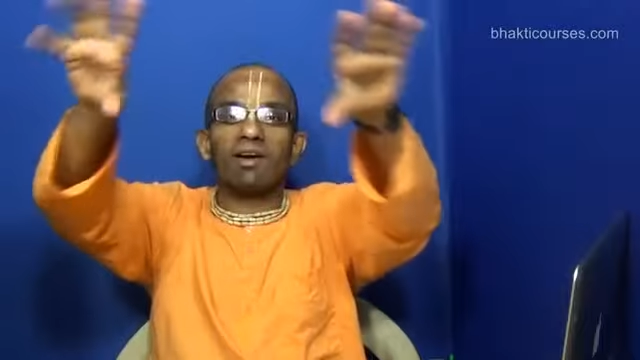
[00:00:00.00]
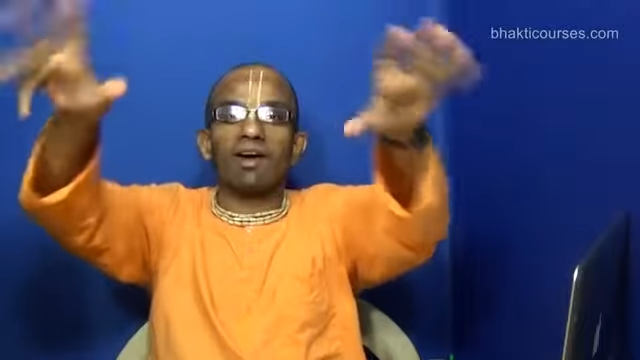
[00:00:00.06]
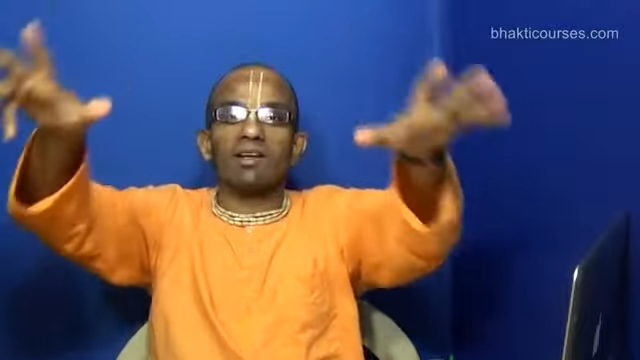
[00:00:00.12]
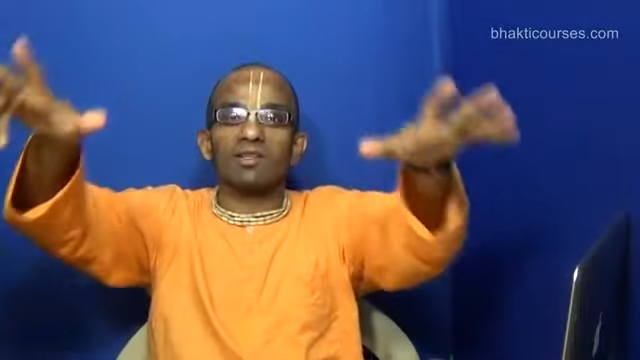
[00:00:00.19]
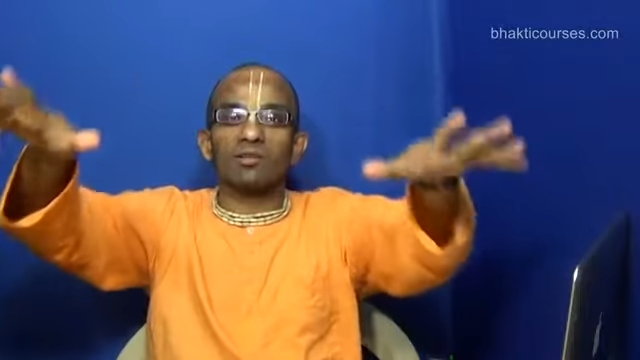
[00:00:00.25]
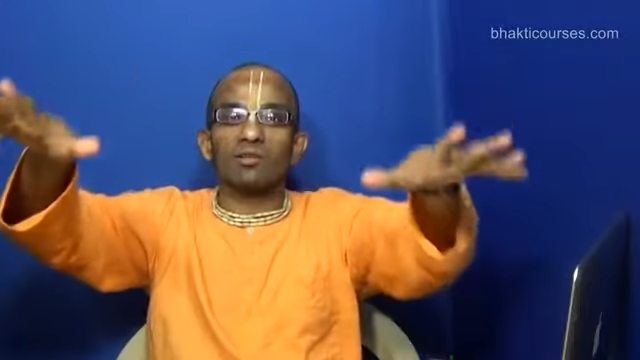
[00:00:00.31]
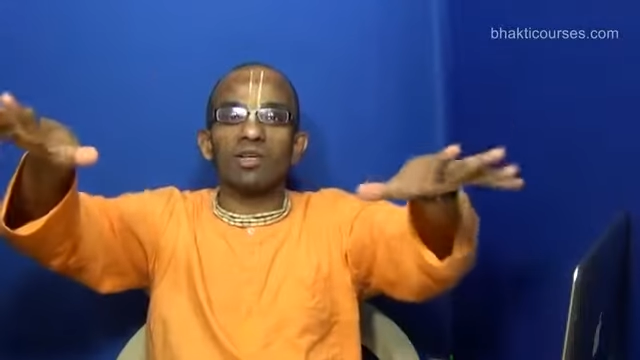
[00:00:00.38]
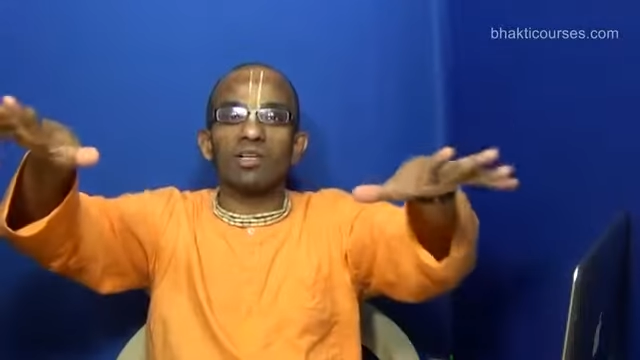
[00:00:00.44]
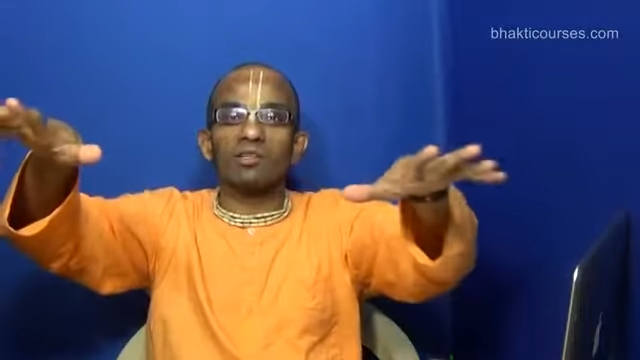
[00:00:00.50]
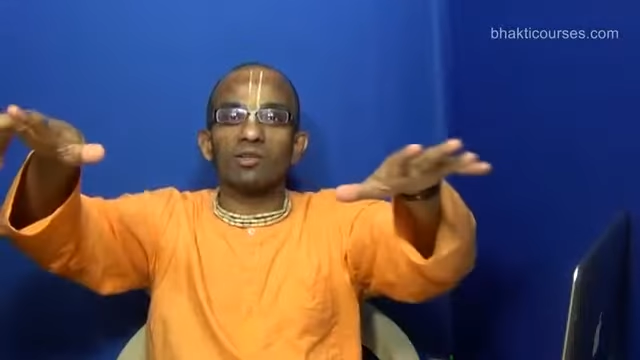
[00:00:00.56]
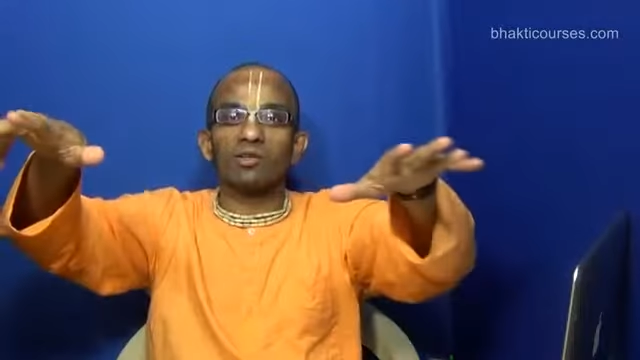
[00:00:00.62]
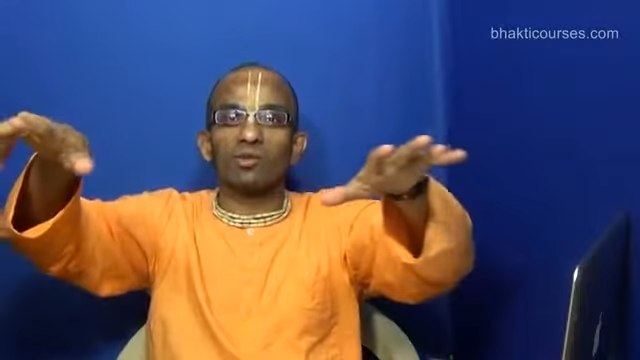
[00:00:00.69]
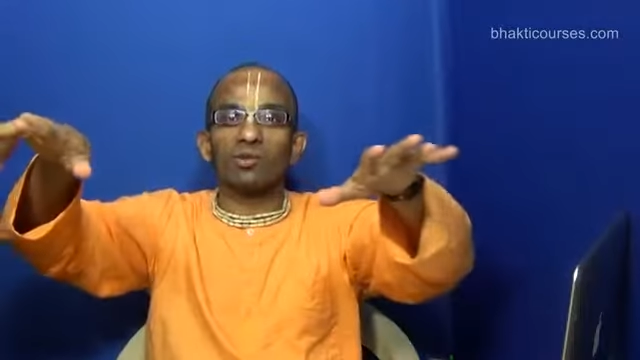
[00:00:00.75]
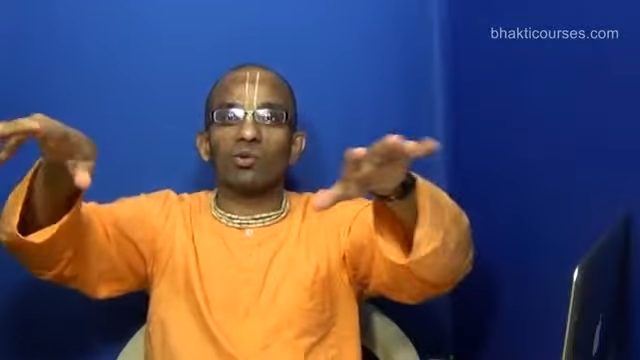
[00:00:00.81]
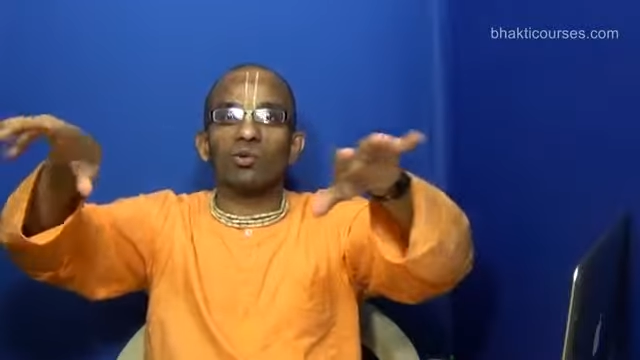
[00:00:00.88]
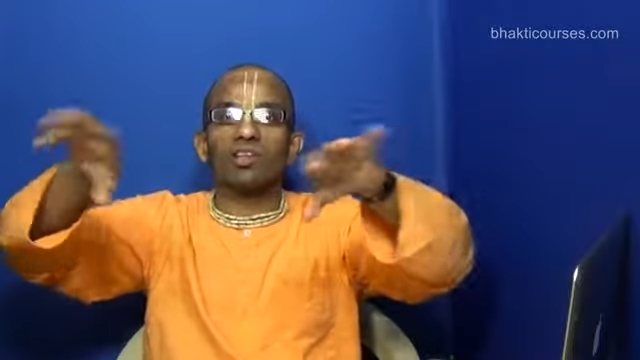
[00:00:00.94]
car's wheels are
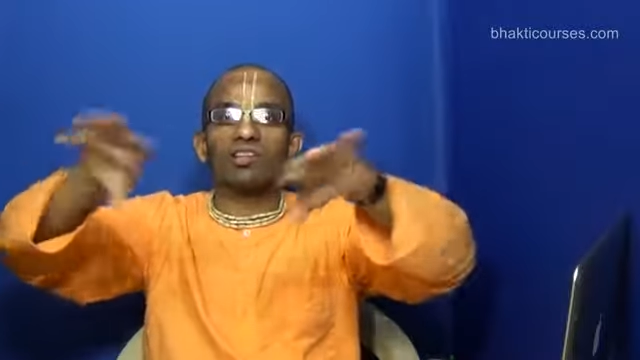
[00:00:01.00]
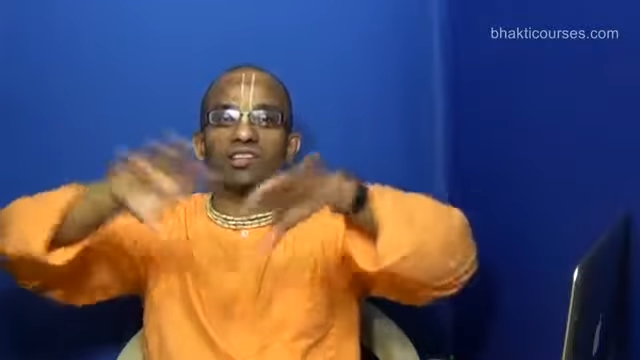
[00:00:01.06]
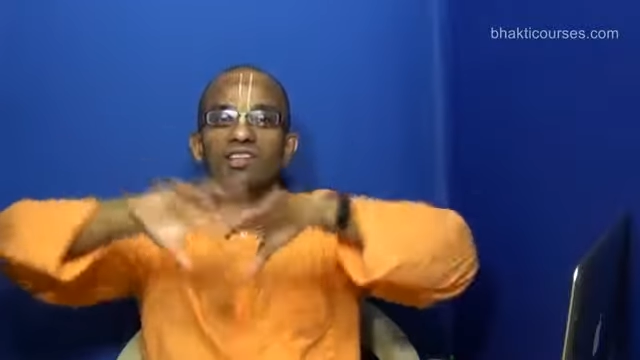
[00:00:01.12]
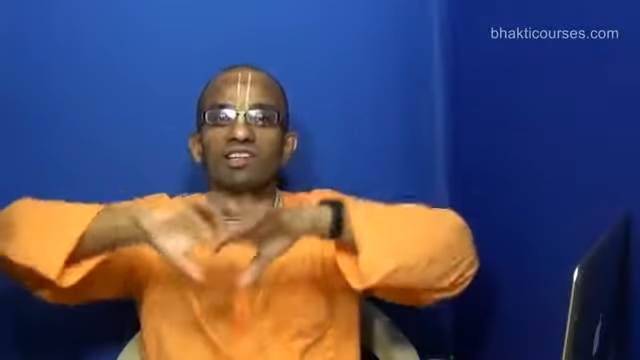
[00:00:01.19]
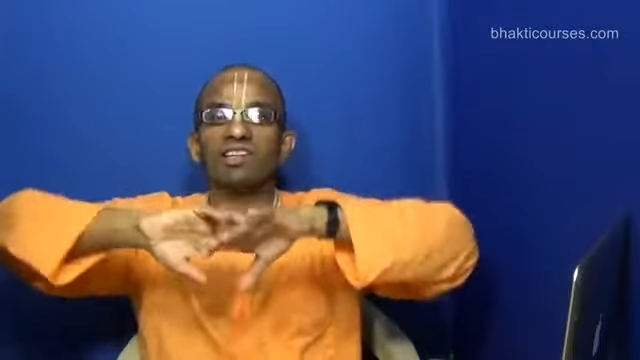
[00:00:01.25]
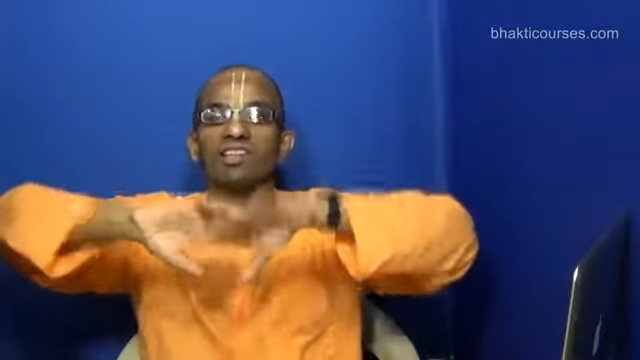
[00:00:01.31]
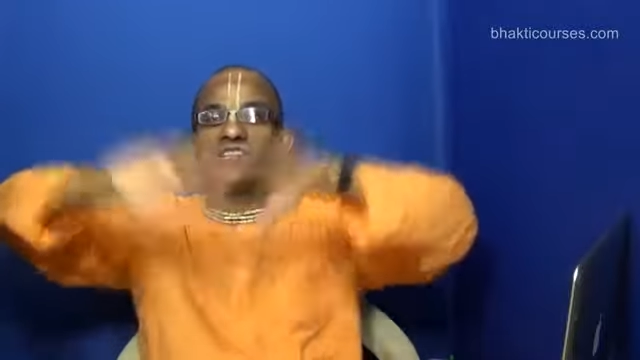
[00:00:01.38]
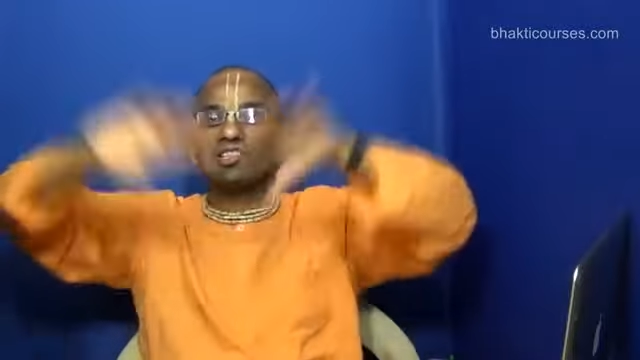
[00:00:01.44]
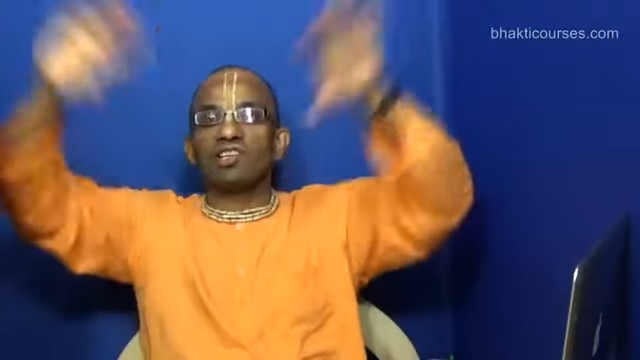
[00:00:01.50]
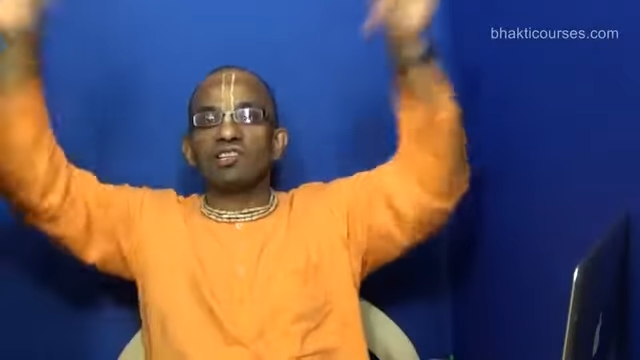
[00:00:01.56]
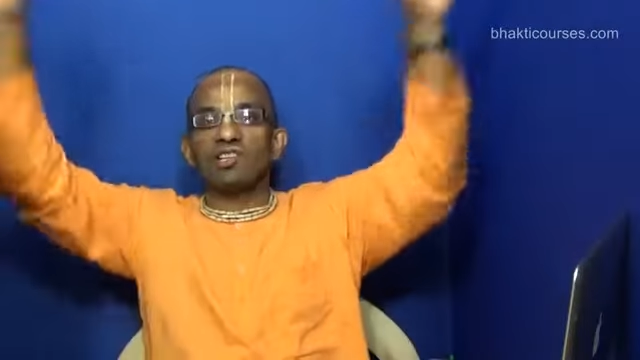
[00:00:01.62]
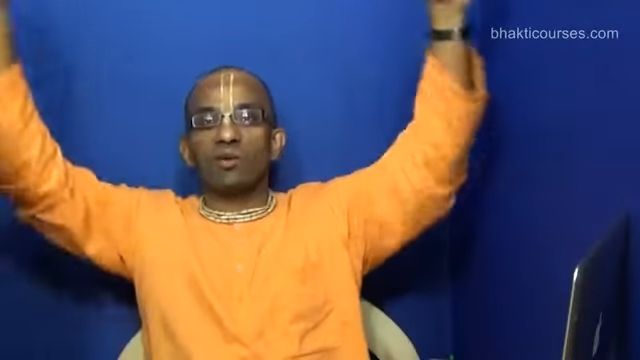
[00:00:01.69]
shown, a screeching